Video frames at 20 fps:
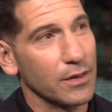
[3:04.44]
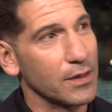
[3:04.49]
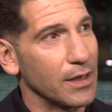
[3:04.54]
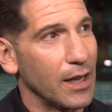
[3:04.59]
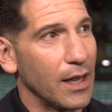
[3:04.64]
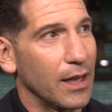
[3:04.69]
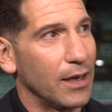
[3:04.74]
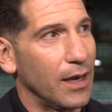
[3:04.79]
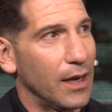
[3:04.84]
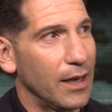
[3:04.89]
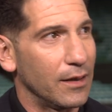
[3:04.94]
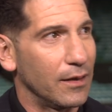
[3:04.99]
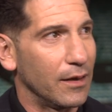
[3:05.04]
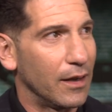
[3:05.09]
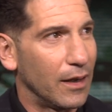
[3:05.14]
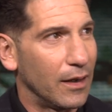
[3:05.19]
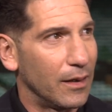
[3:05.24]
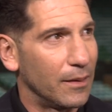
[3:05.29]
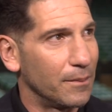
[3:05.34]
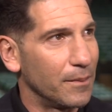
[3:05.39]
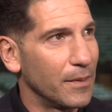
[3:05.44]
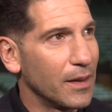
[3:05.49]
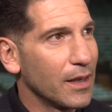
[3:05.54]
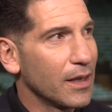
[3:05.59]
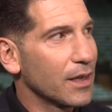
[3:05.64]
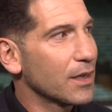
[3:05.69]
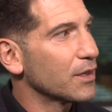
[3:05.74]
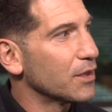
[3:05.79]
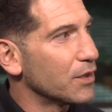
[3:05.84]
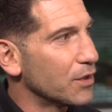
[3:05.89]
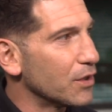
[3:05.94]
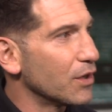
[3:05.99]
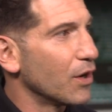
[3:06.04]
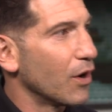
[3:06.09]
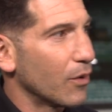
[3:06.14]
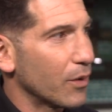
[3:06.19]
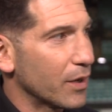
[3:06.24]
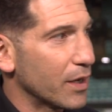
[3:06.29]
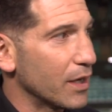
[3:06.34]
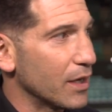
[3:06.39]
set. And you
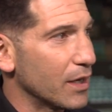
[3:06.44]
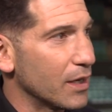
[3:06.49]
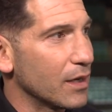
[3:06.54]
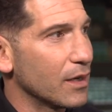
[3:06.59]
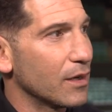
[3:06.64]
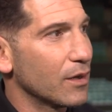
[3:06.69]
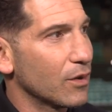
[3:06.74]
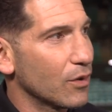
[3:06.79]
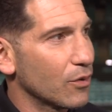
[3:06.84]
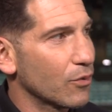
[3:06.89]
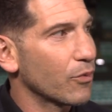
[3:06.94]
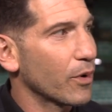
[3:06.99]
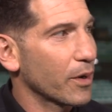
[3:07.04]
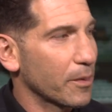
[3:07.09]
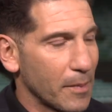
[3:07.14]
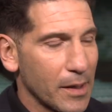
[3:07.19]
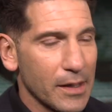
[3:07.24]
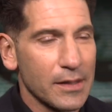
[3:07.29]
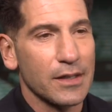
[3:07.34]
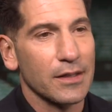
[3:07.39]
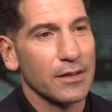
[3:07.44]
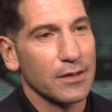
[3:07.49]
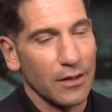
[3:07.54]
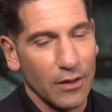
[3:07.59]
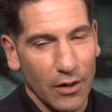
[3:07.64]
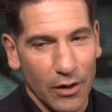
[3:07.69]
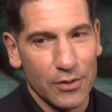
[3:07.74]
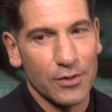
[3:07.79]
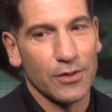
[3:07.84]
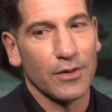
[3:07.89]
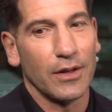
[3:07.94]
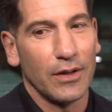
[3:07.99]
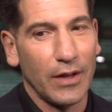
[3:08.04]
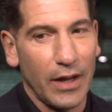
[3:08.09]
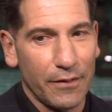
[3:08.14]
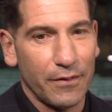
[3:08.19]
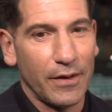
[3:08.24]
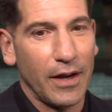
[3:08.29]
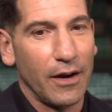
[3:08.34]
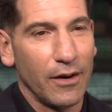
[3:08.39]
know, Rick Macy is a larger than
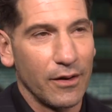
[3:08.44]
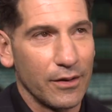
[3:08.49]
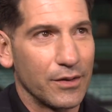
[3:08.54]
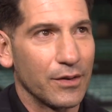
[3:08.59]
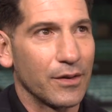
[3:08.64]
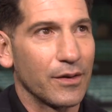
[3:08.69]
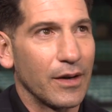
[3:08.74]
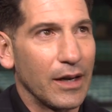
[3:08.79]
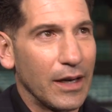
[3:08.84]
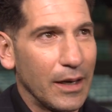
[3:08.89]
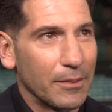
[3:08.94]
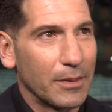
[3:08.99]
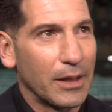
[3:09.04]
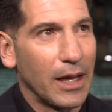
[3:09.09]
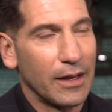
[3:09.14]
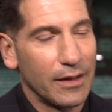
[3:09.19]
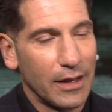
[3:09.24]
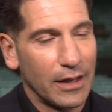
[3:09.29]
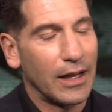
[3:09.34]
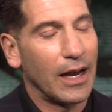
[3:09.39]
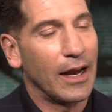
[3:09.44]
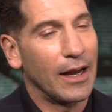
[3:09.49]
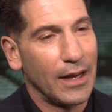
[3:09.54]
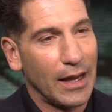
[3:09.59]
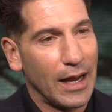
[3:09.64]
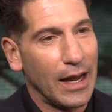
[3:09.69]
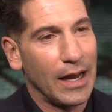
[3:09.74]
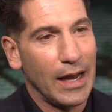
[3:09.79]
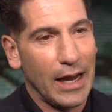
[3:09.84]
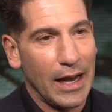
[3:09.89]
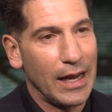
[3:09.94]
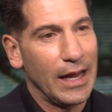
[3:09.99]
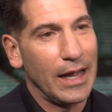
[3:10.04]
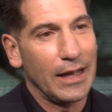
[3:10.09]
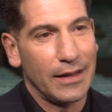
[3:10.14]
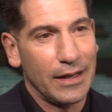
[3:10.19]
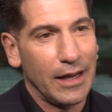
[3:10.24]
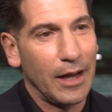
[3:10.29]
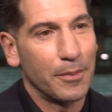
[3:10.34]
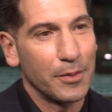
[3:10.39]
life character, and I'm glad that I had
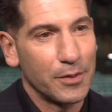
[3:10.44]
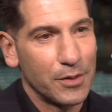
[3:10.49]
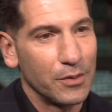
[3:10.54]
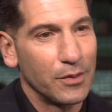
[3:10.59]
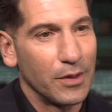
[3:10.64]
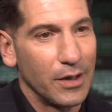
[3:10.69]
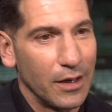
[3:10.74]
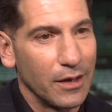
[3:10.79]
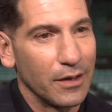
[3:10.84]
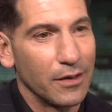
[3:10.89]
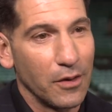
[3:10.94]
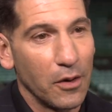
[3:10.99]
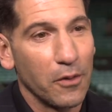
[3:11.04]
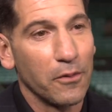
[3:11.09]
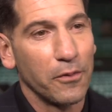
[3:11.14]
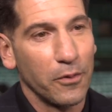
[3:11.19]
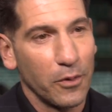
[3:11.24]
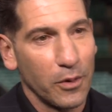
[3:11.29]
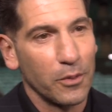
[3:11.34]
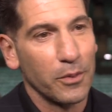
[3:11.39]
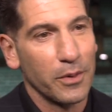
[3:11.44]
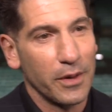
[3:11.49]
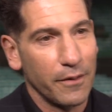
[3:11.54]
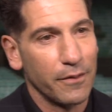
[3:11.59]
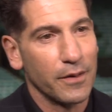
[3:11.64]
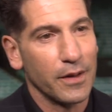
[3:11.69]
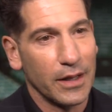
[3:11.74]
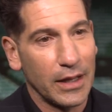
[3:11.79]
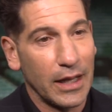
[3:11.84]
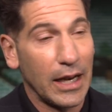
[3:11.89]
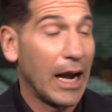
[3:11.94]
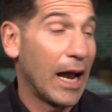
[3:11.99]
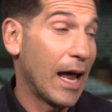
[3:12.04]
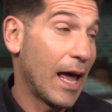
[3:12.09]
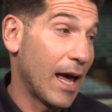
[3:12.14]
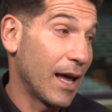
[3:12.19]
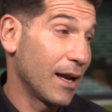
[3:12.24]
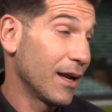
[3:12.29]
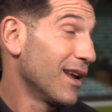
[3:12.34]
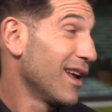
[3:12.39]
the opportunity to go for it with everything that I
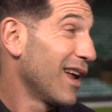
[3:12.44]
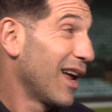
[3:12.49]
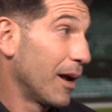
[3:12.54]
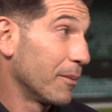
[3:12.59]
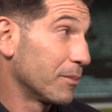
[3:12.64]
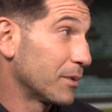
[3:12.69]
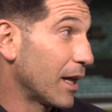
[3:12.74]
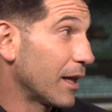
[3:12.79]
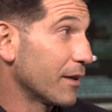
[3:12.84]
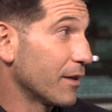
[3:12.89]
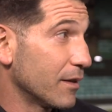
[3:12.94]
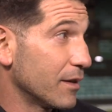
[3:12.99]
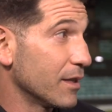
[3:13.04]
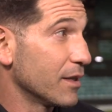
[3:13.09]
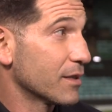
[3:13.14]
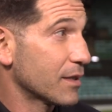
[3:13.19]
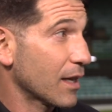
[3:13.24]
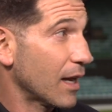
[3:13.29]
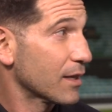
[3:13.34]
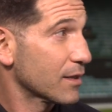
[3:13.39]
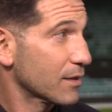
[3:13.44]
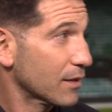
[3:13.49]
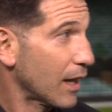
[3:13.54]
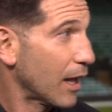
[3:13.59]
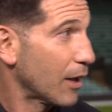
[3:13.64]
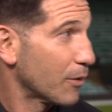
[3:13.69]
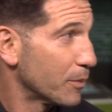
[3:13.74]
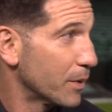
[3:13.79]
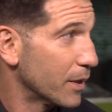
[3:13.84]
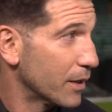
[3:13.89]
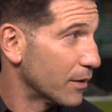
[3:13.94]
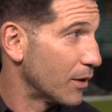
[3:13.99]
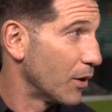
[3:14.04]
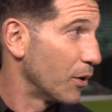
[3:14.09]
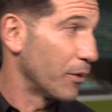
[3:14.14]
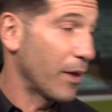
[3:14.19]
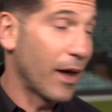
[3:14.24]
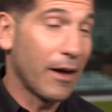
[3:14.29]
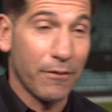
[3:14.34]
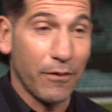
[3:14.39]
had. I'm glad that these guys allowed me to go
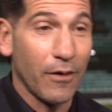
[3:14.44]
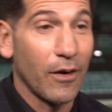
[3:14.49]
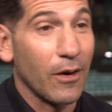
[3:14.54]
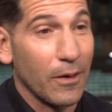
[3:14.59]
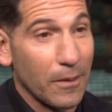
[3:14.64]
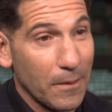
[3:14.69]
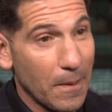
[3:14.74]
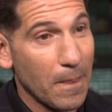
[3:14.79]
that far.